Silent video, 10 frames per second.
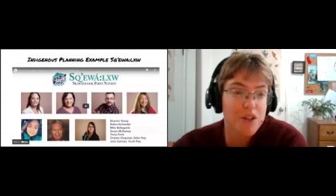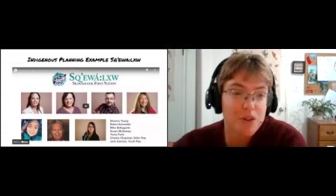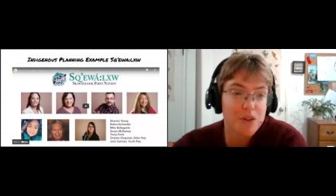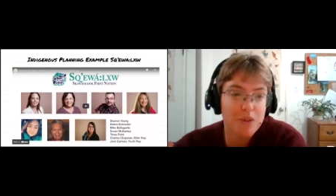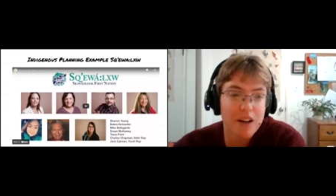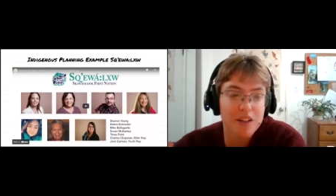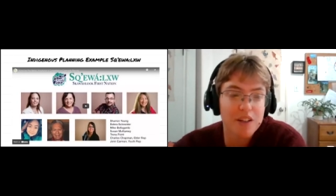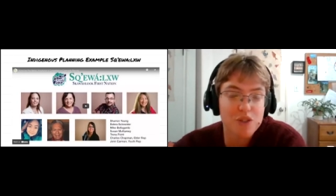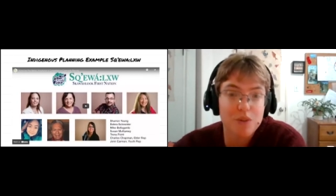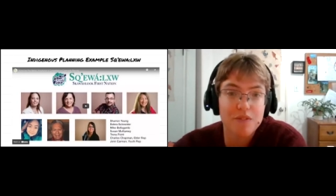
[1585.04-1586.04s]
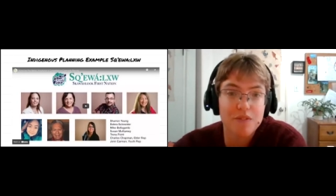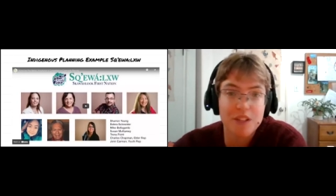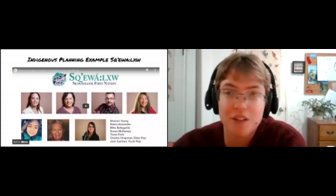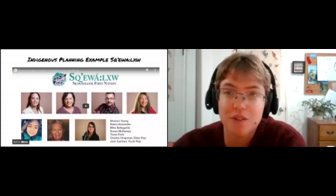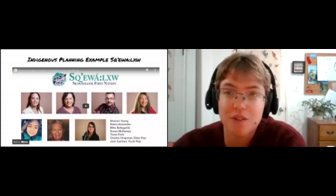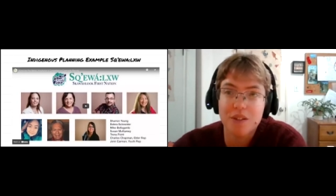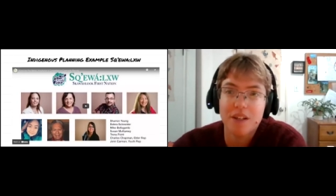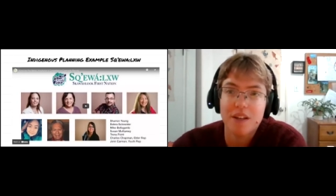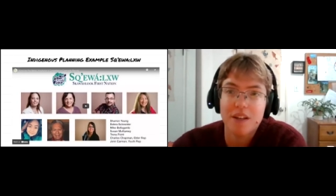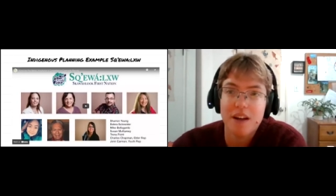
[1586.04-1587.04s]
you a short video
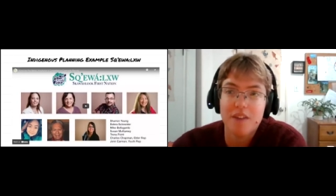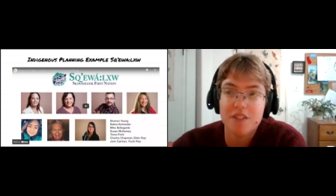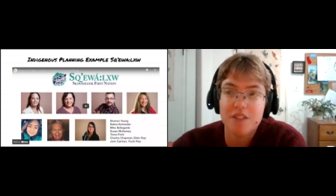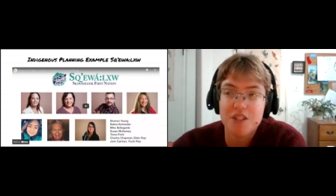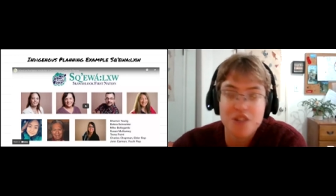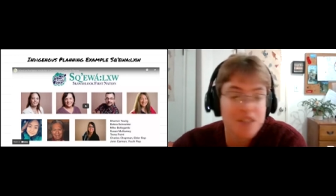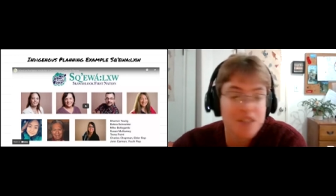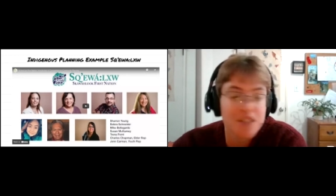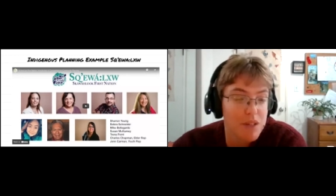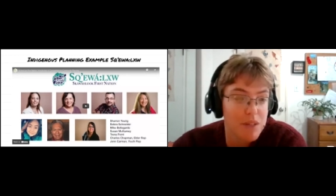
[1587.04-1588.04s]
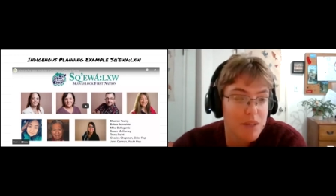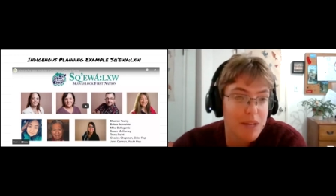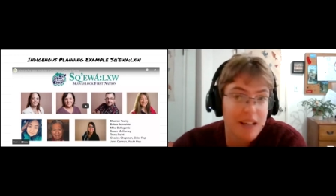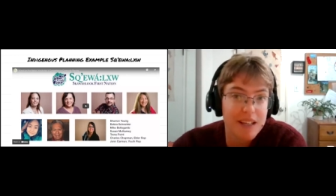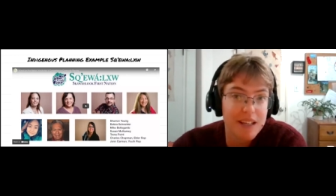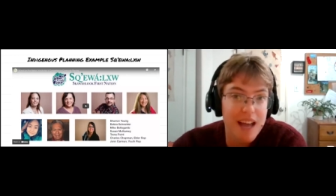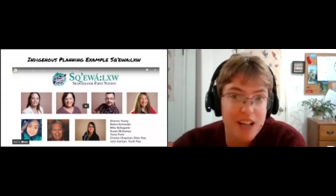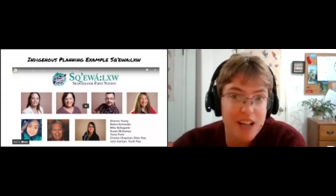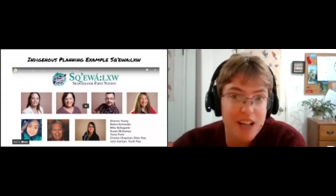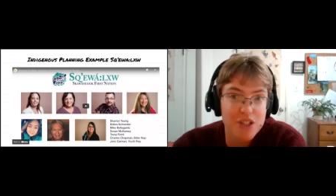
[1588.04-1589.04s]
of Indigenous community planning in
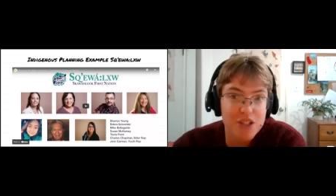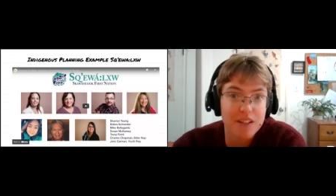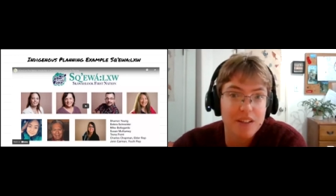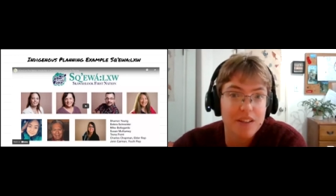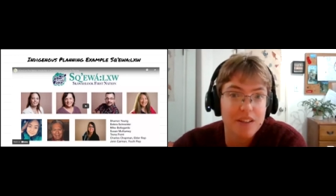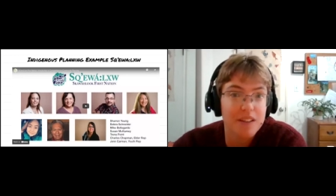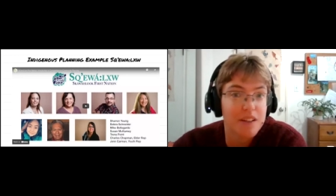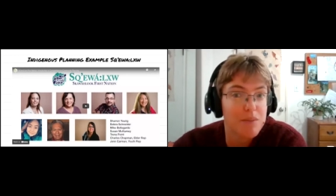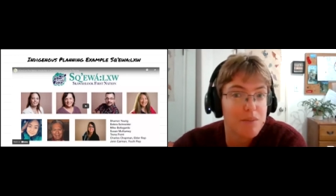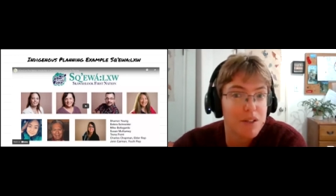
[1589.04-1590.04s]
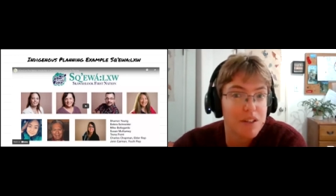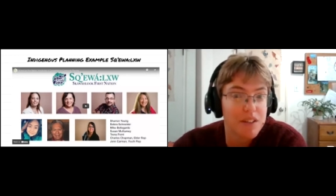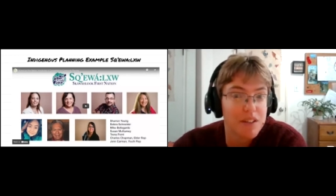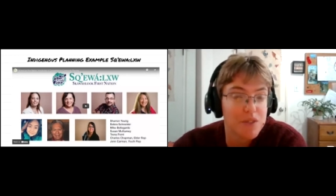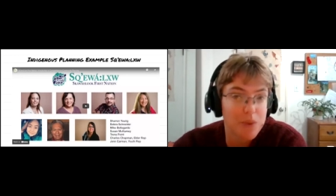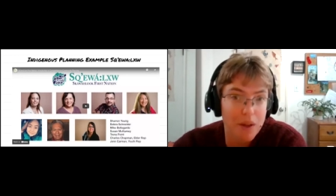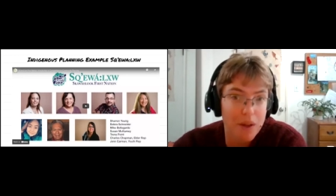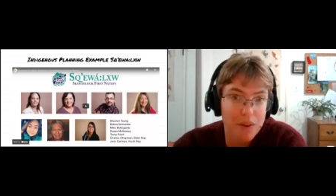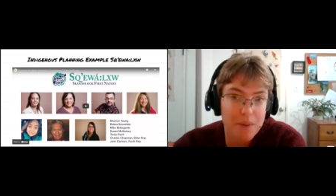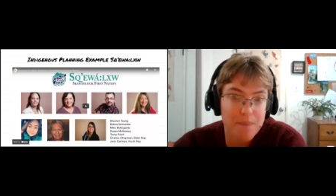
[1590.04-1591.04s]
action in the community of
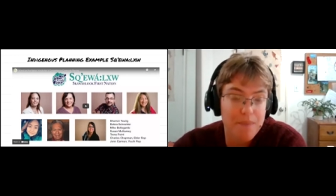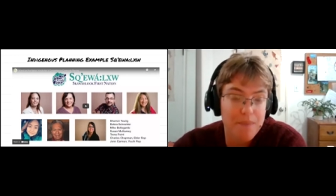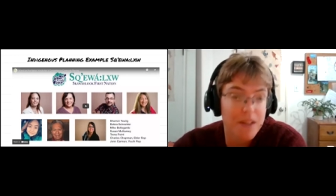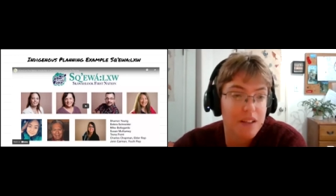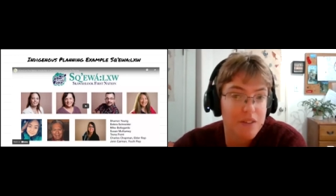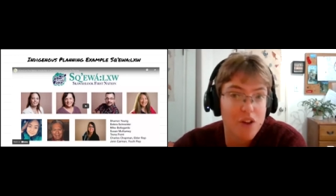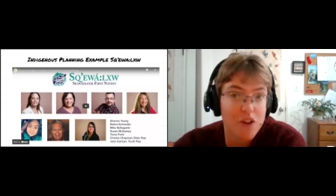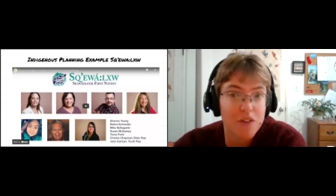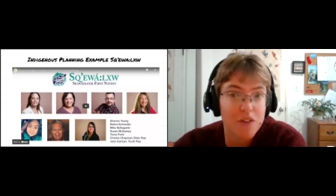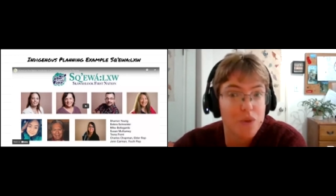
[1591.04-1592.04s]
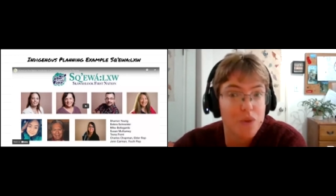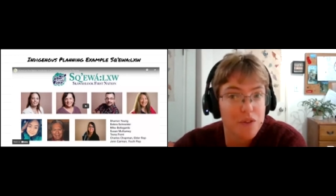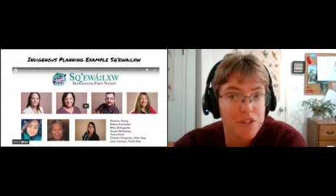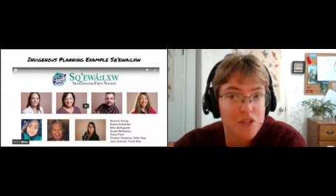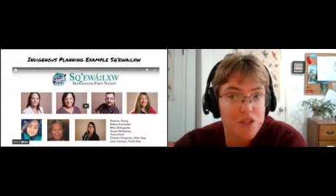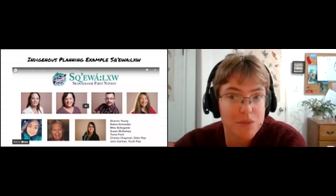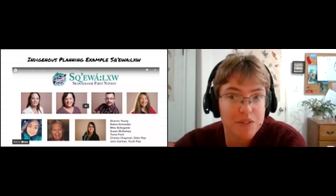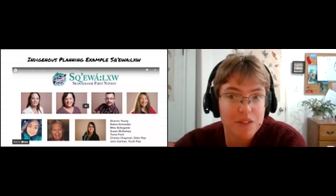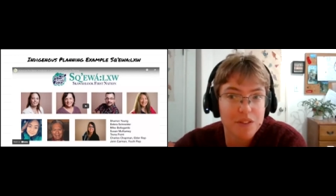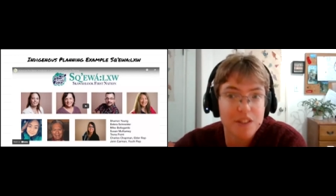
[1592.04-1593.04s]
Squath. They live on the North Fraser
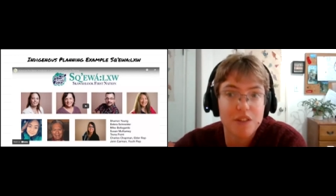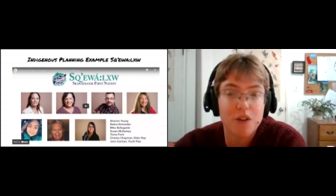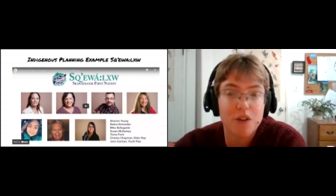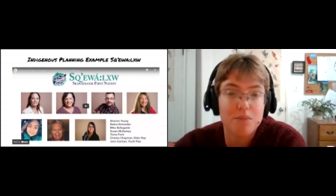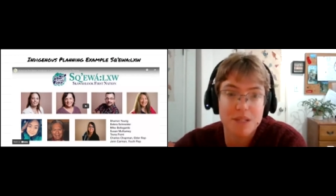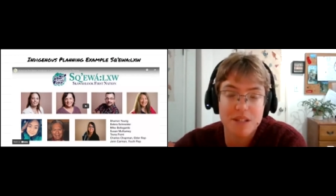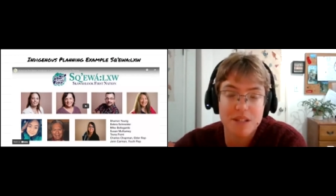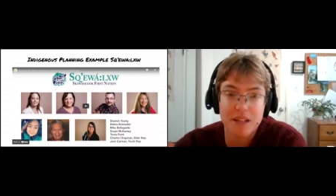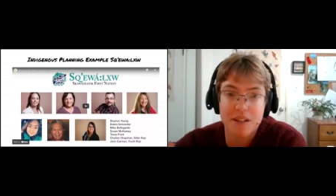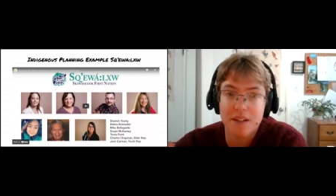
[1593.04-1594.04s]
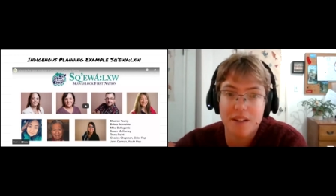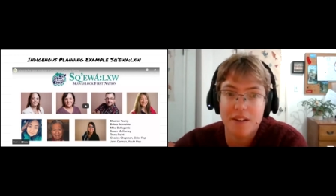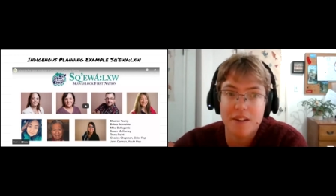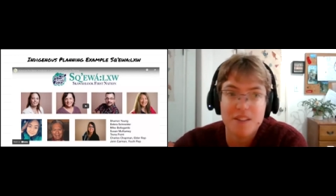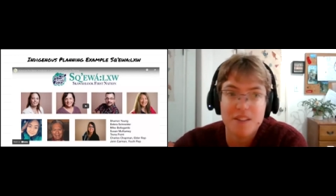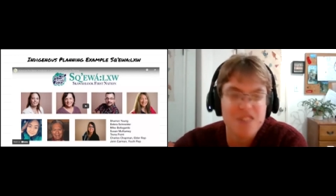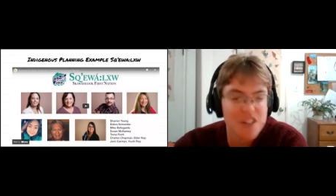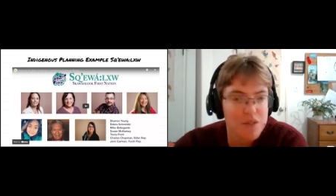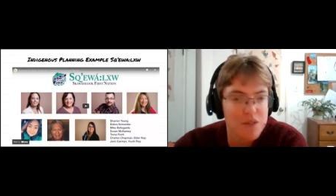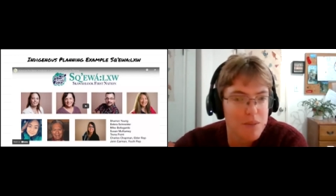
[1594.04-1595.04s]
River near Hope, BC. This
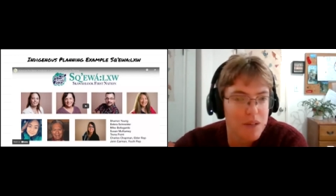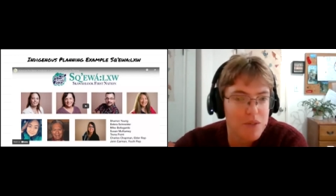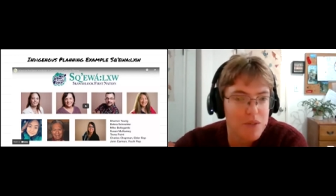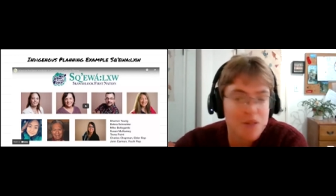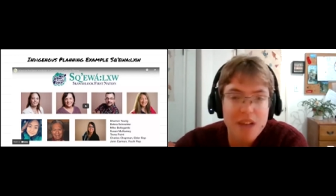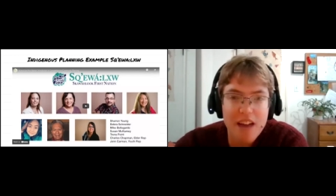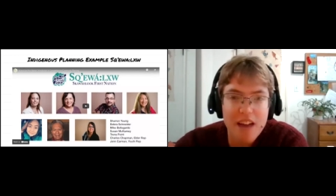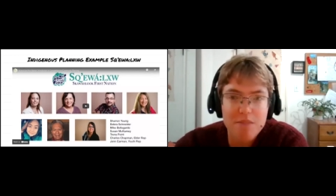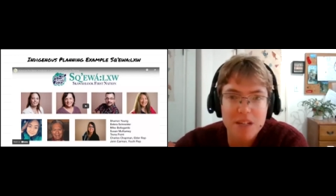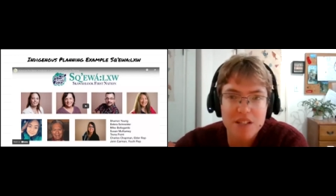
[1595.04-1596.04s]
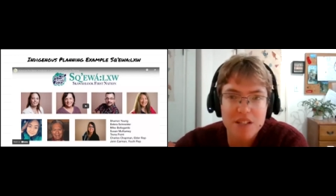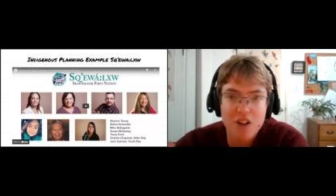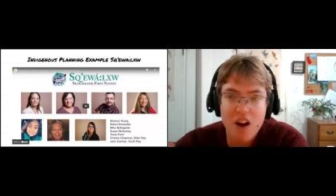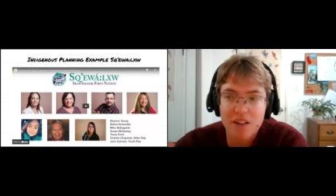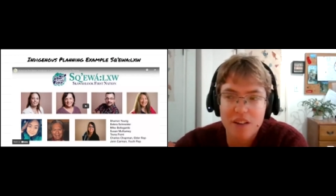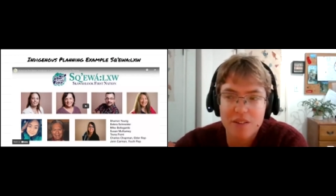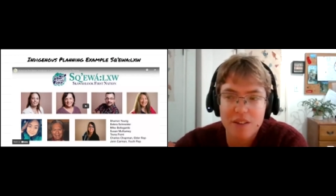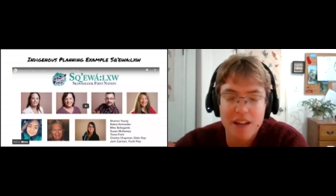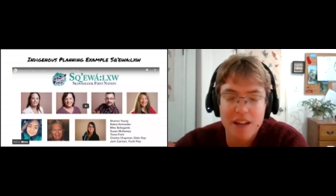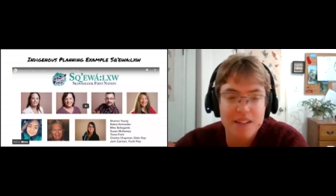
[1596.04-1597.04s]
video is about 2.5 minutes long,
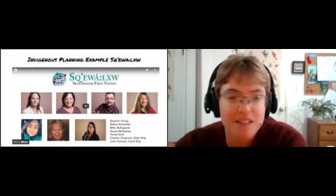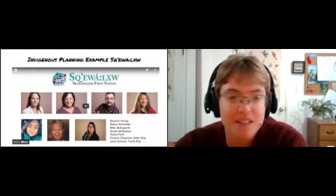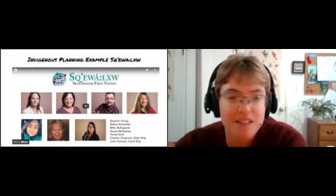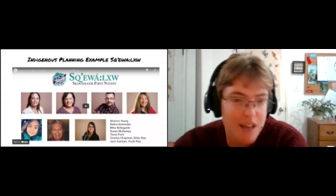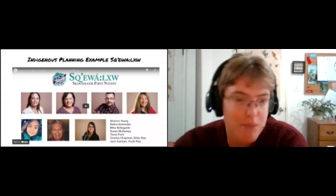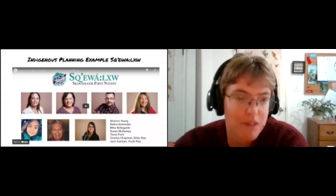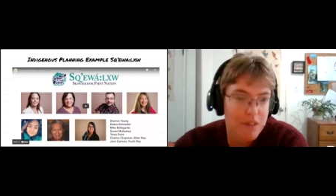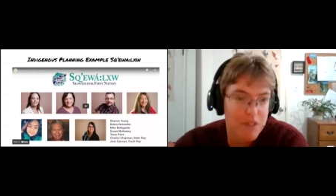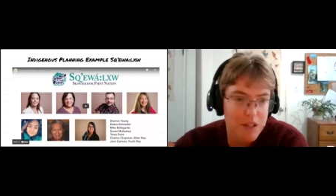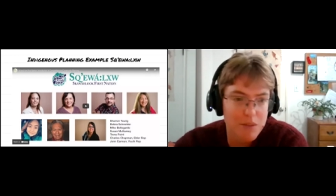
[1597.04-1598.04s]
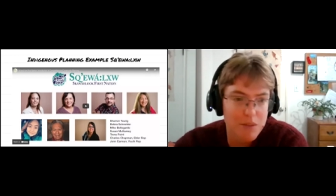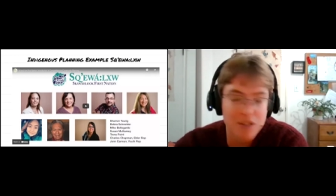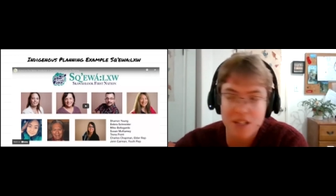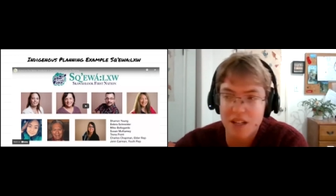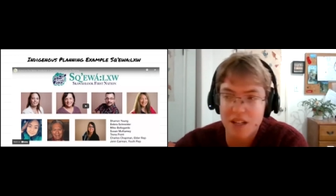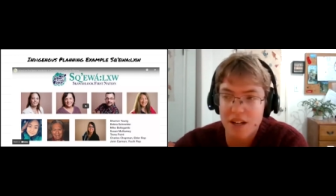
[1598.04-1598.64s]
and it's an example of the community